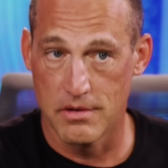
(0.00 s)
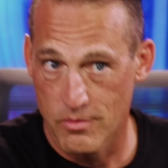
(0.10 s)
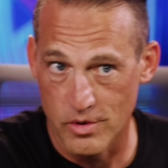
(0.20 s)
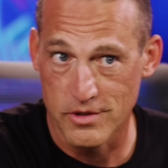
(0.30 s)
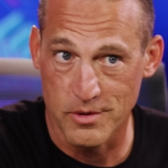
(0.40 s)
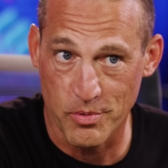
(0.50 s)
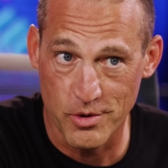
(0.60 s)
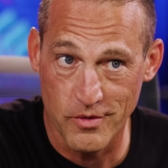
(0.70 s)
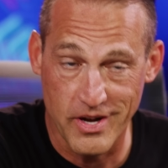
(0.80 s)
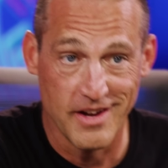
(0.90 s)
once it's
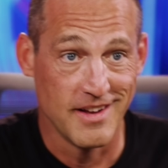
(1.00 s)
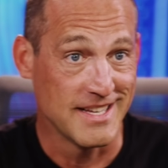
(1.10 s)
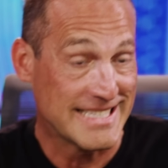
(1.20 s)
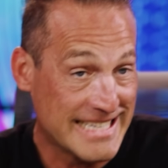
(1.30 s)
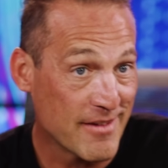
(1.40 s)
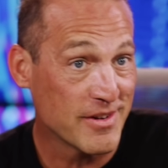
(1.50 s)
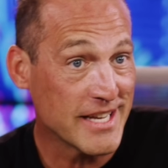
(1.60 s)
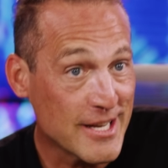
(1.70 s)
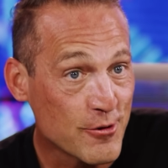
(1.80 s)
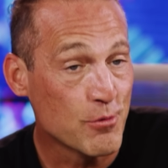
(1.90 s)
approved,
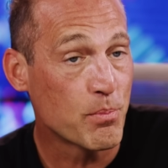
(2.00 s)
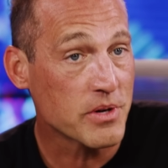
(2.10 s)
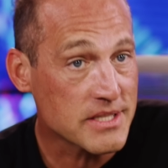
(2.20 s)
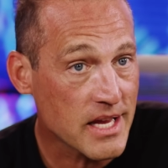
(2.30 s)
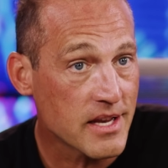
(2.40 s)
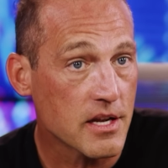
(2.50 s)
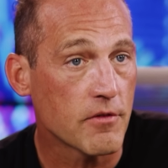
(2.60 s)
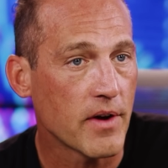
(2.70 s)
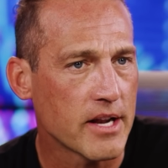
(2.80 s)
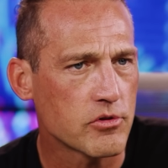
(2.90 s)
seventy-two percent of
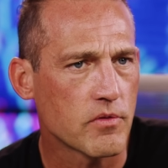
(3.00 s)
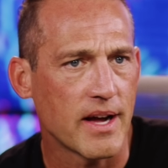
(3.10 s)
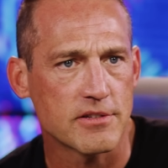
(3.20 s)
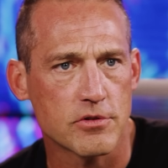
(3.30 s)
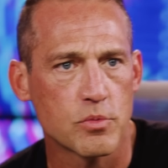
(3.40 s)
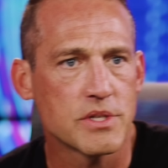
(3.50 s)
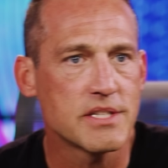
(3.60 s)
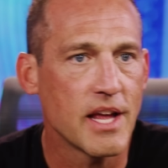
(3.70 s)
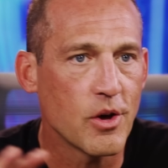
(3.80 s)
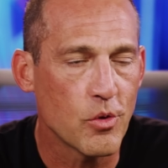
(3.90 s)
financial advisors would
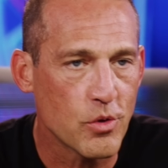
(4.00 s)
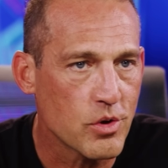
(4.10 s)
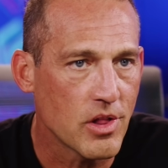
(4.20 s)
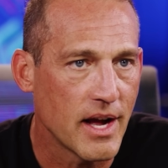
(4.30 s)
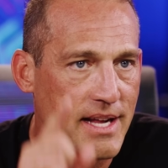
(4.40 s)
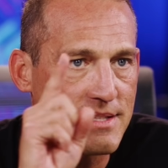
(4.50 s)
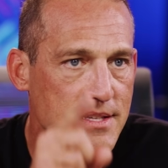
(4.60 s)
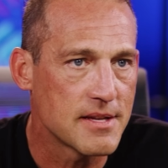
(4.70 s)
tell their clients to